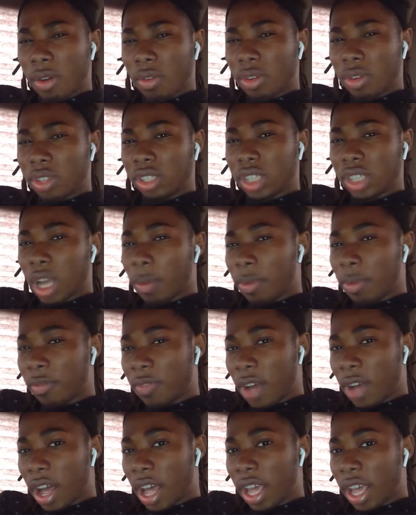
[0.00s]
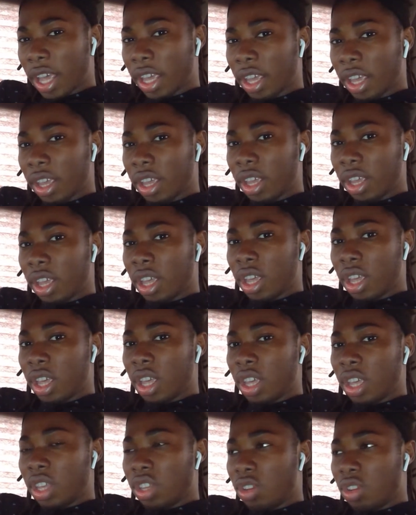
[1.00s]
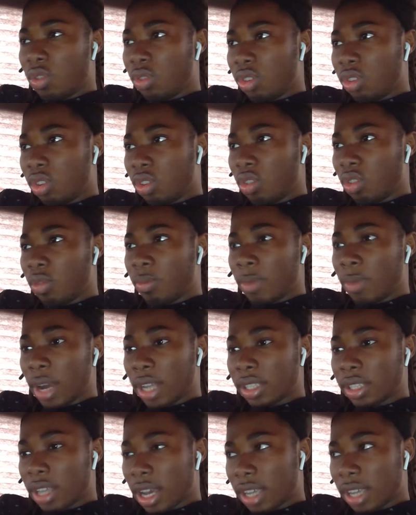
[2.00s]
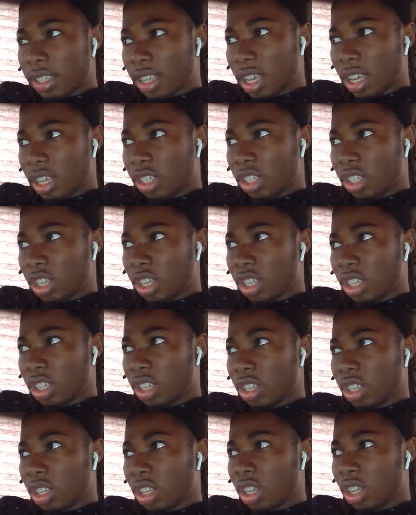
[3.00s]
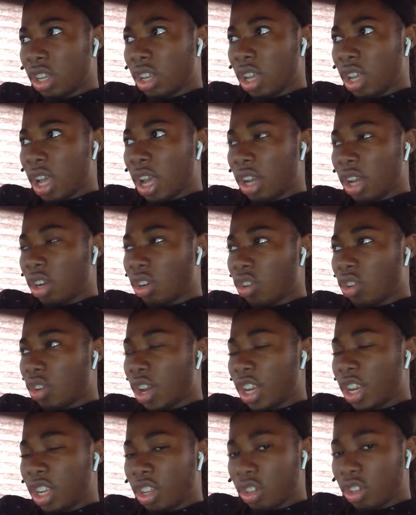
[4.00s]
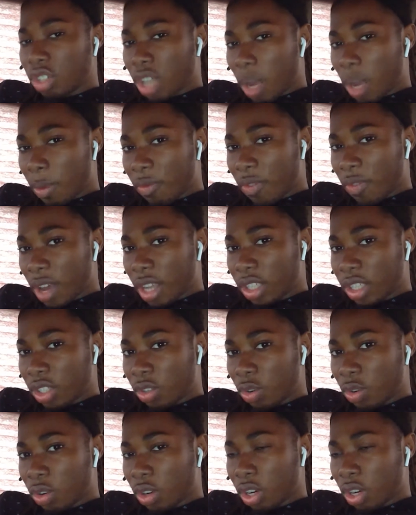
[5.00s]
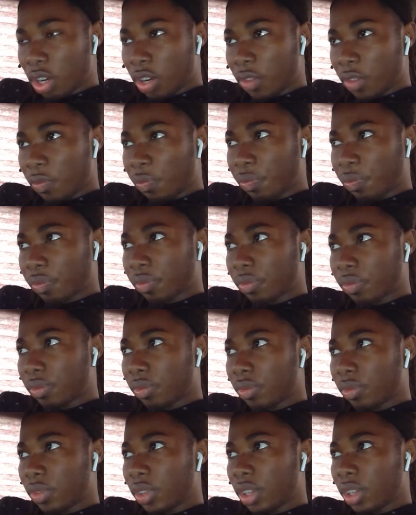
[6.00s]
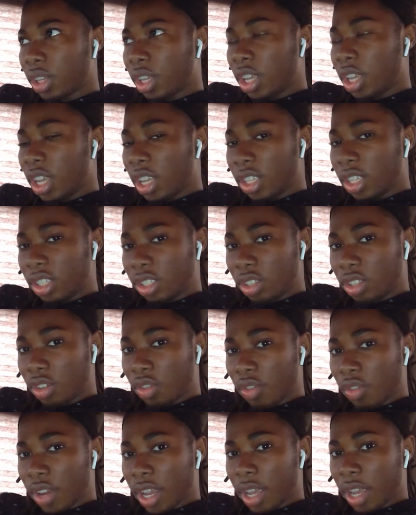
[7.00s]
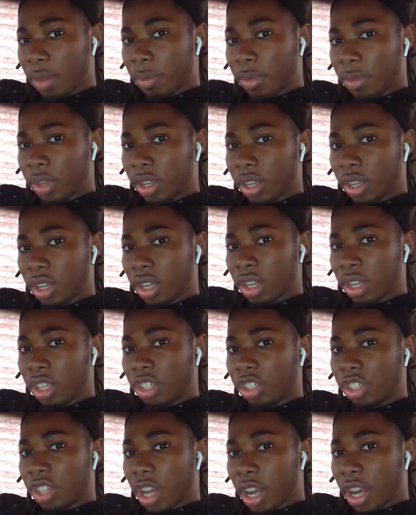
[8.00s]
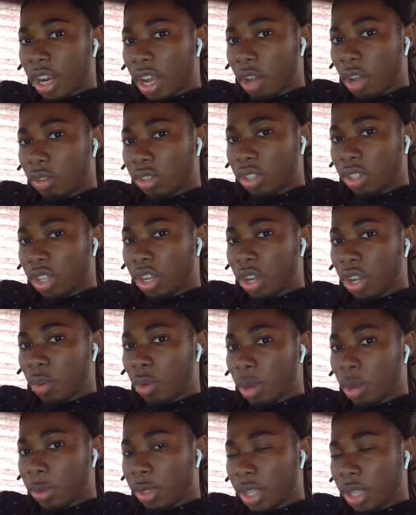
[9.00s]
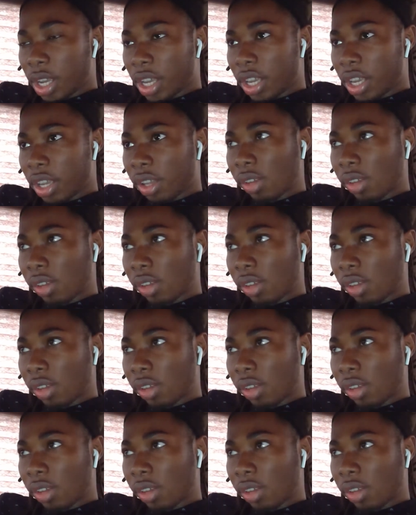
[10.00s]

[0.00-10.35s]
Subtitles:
Shopify, YouTube, monetization, creating your Shopify store, Instagram shout outs to your website.